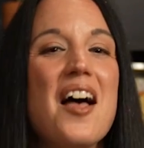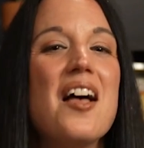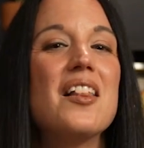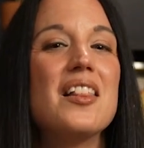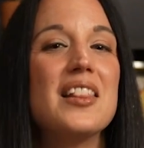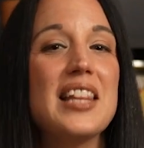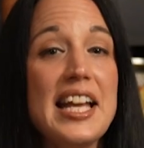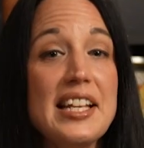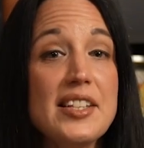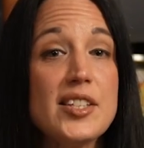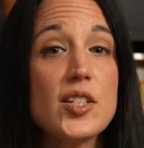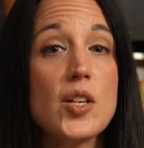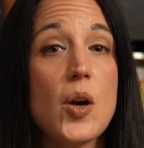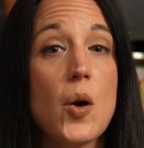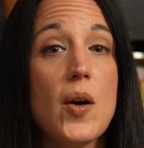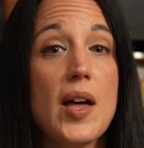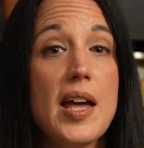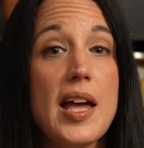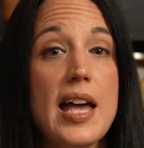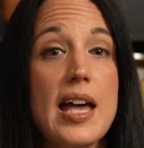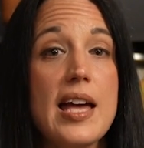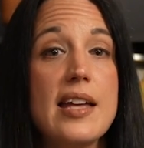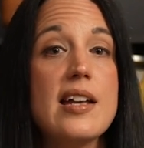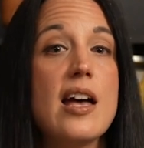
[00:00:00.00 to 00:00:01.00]
Let's go
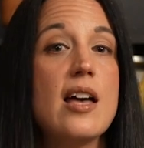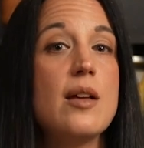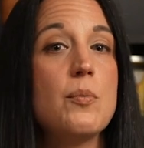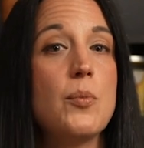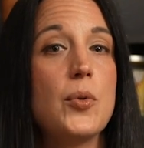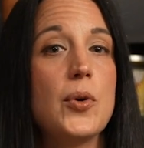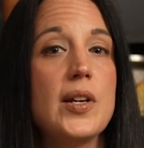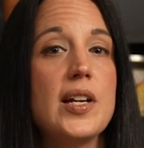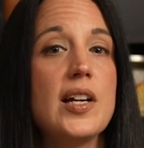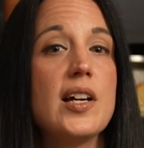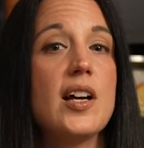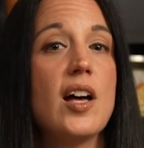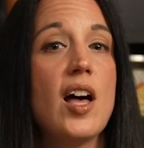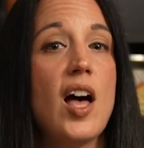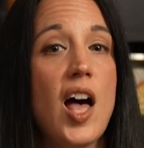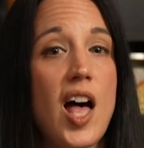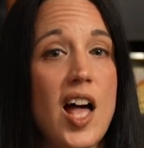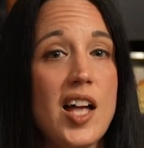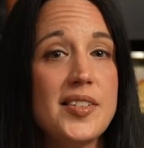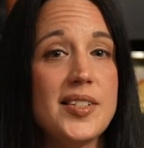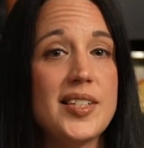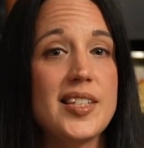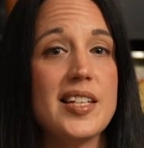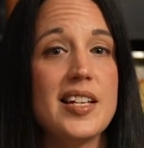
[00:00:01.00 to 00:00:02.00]
ahead and put a
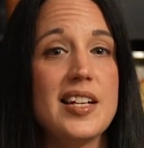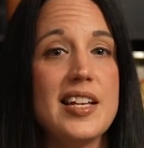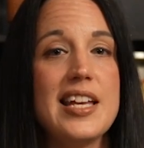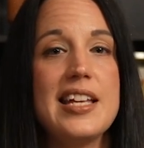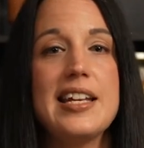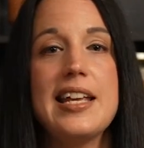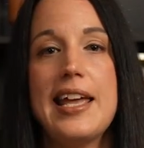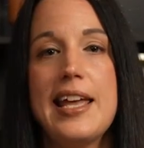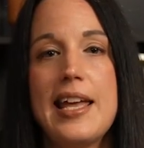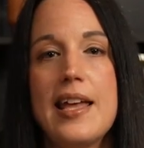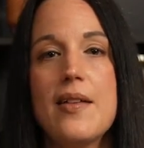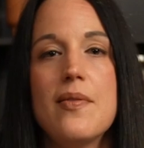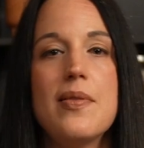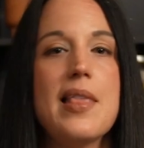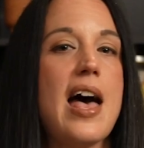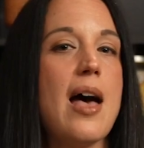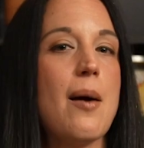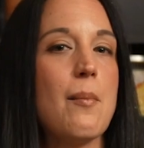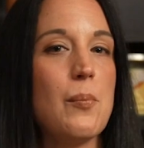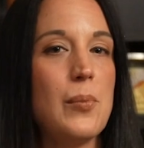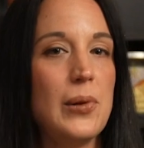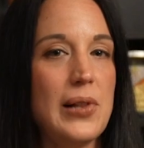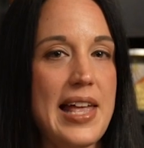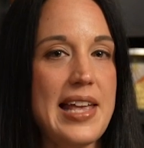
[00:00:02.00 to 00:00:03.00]
consonant in
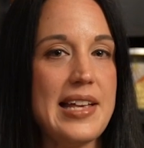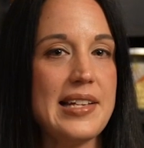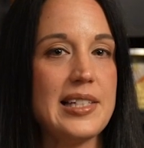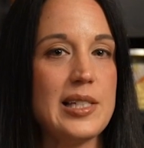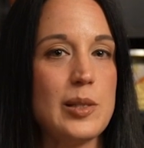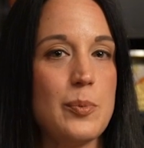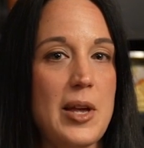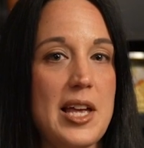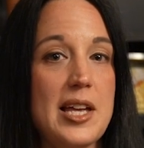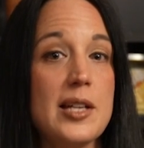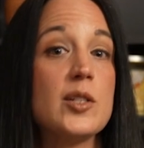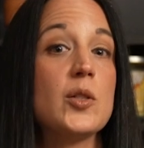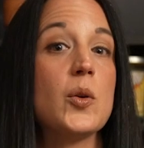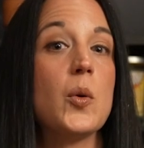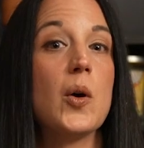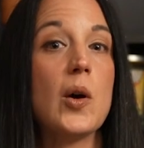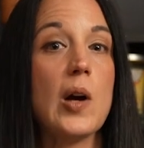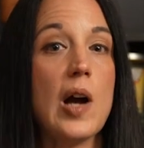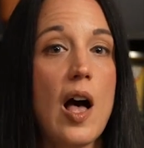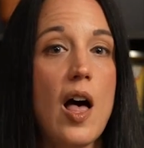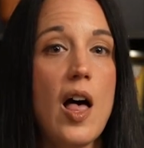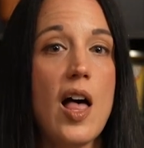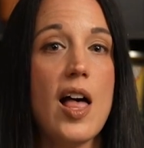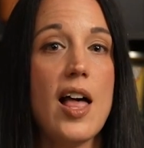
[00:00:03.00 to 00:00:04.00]
that blank space or
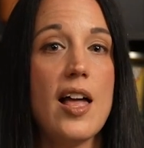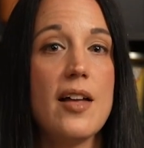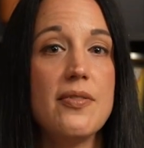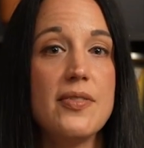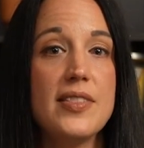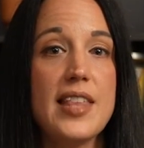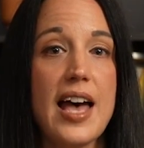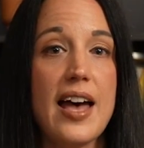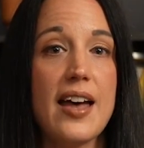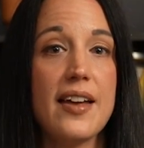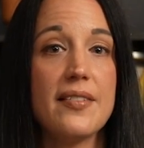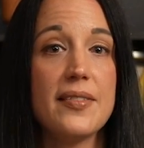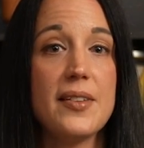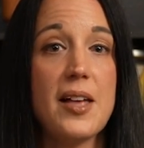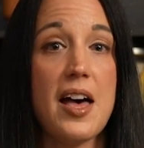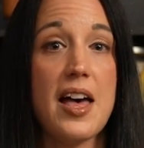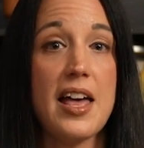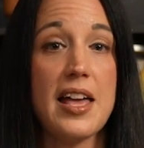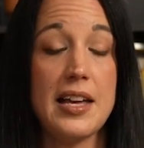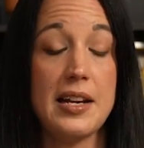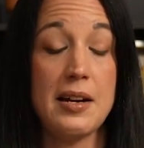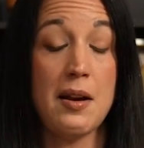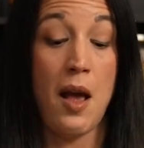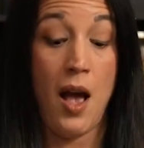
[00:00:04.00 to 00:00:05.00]
on that
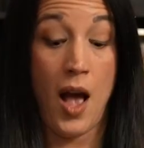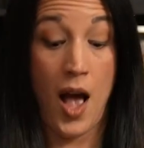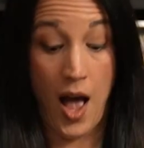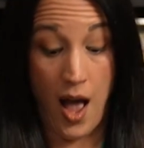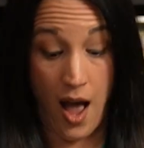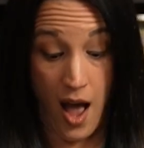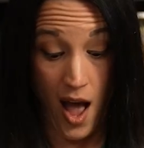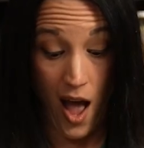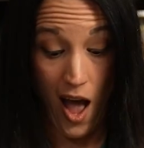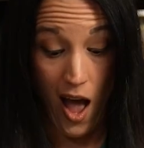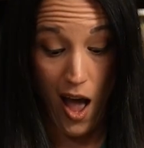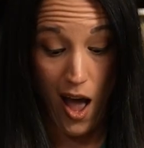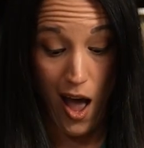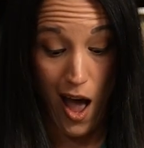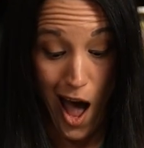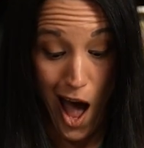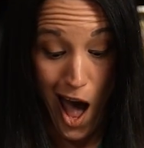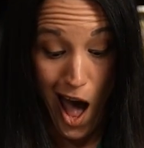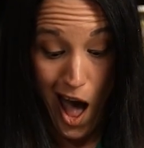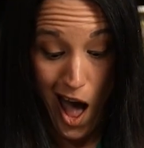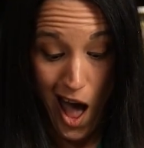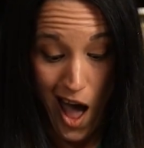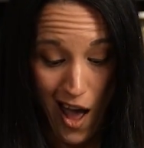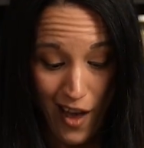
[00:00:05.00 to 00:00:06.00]
line.
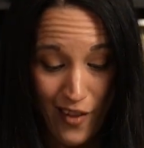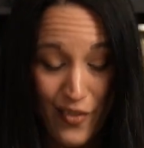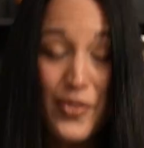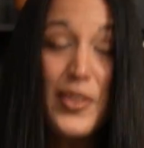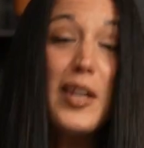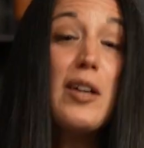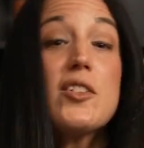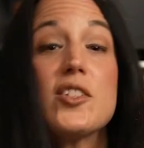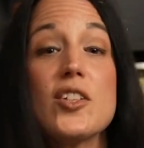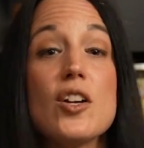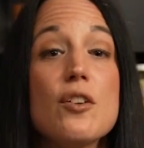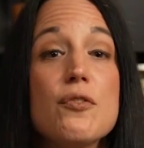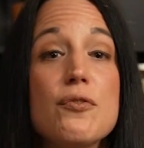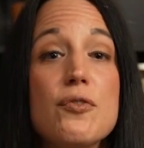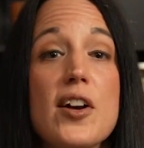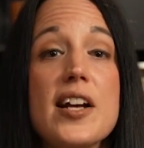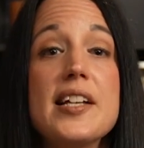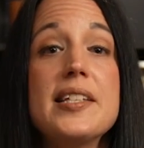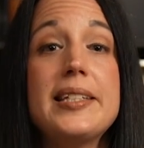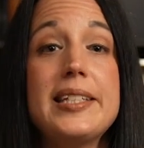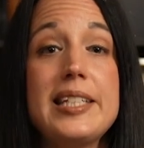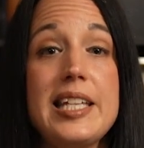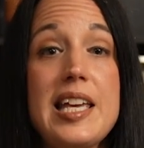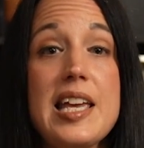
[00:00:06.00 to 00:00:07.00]
There's our
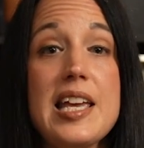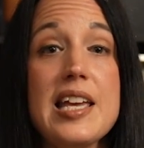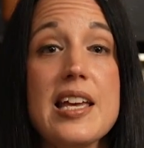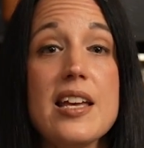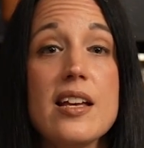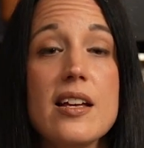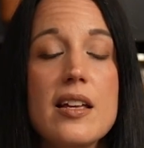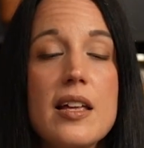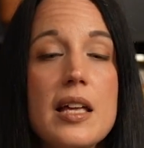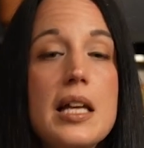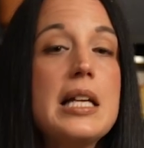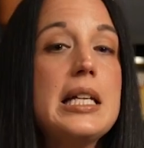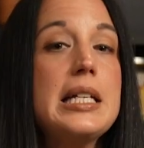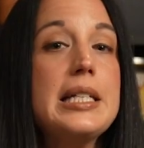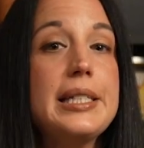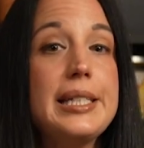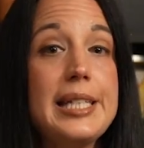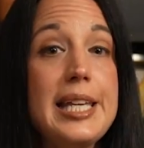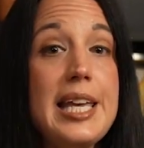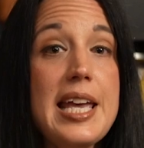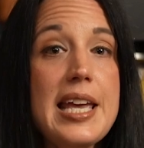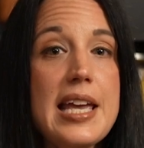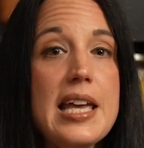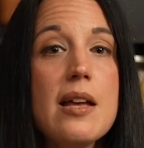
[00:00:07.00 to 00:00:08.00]
friend T.
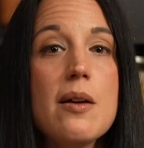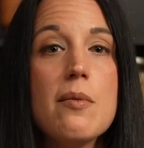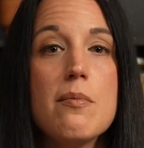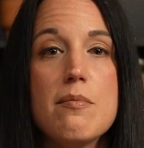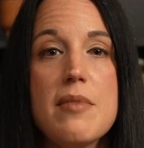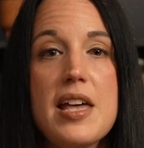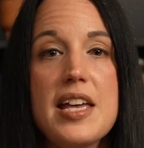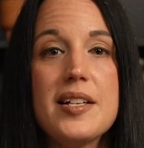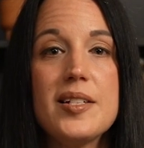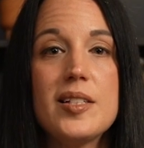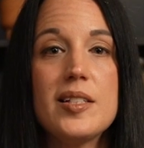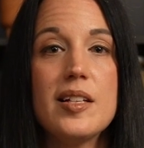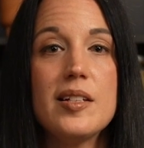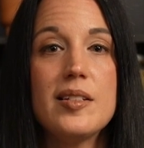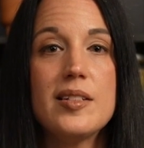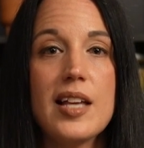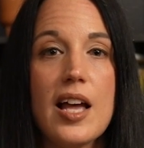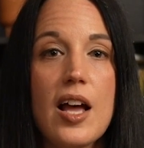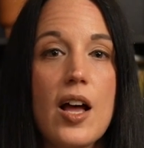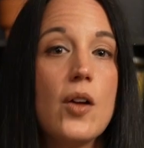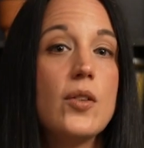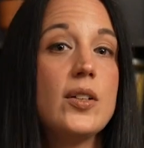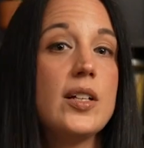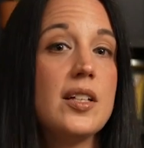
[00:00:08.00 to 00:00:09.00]
T makes the
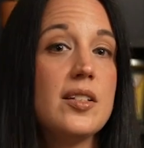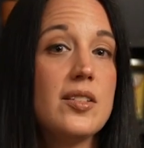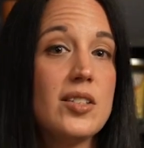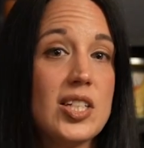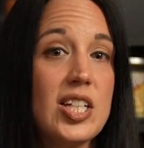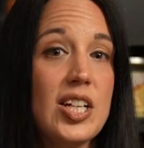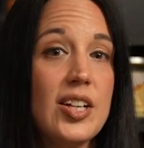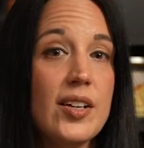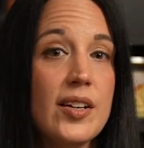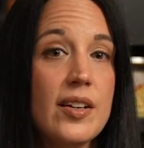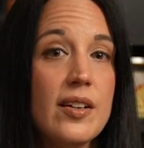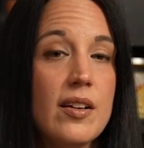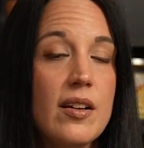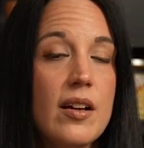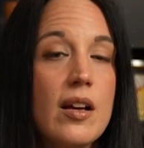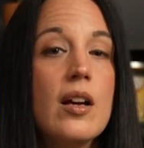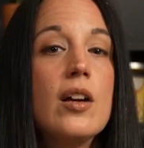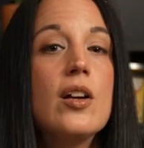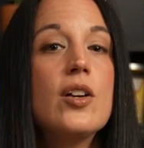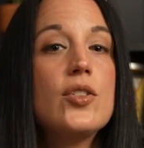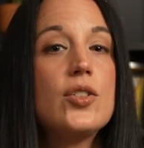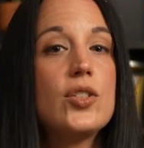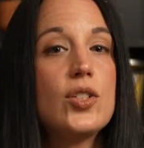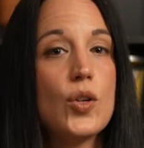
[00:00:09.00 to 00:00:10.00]
sound T.
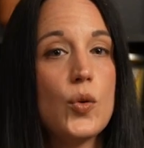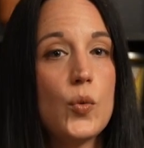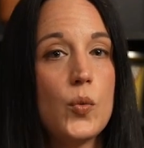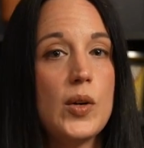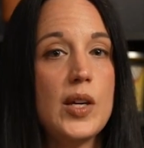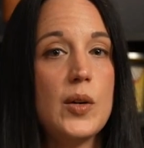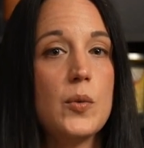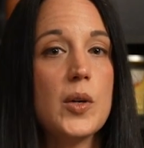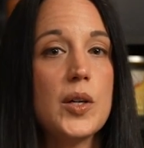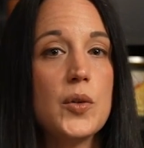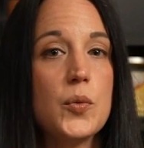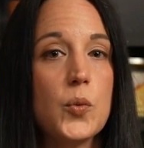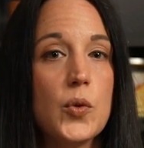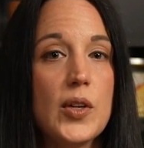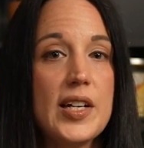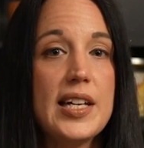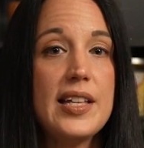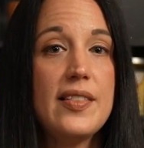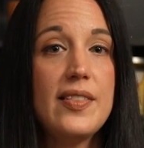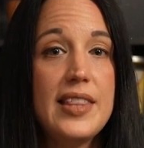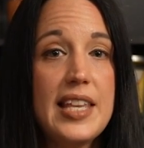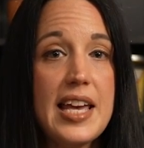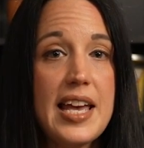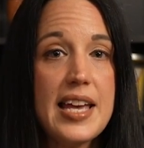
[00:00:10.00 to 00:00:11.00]
So we would
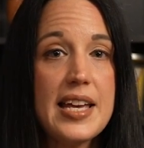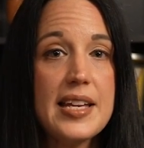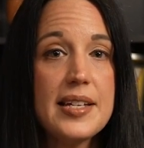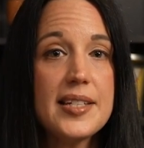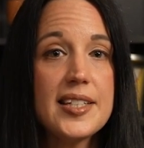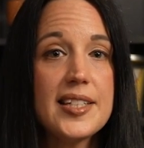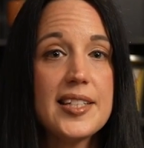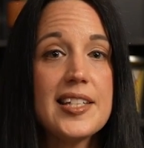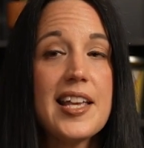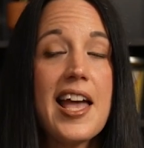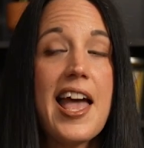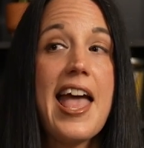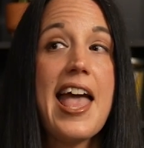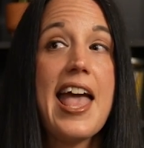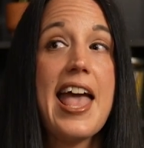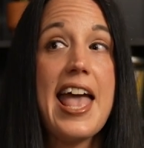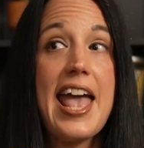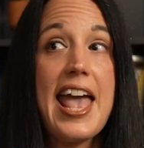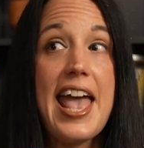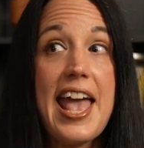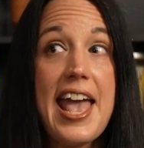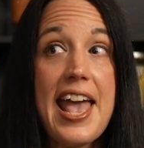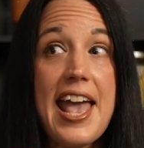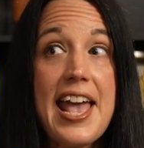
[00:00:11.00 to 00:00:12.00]
read this,
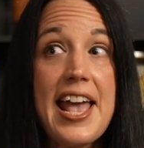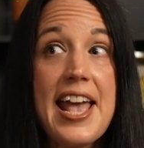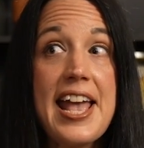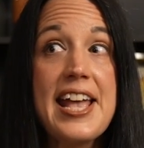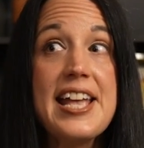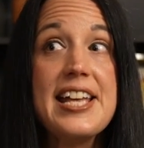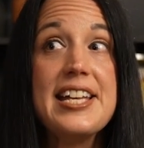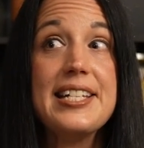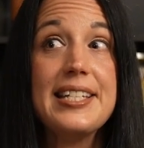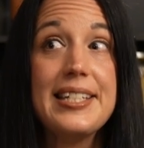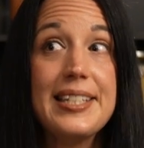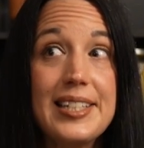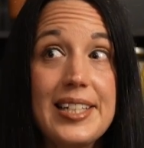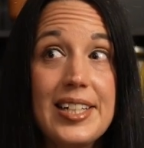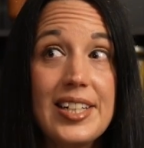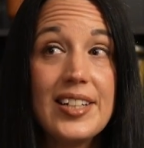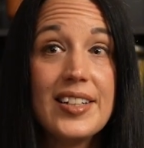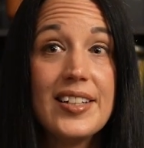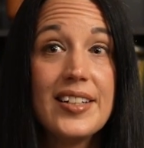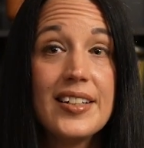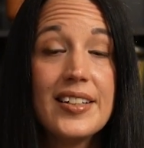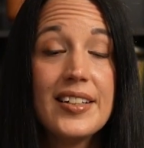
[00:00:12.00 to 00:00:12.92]
8.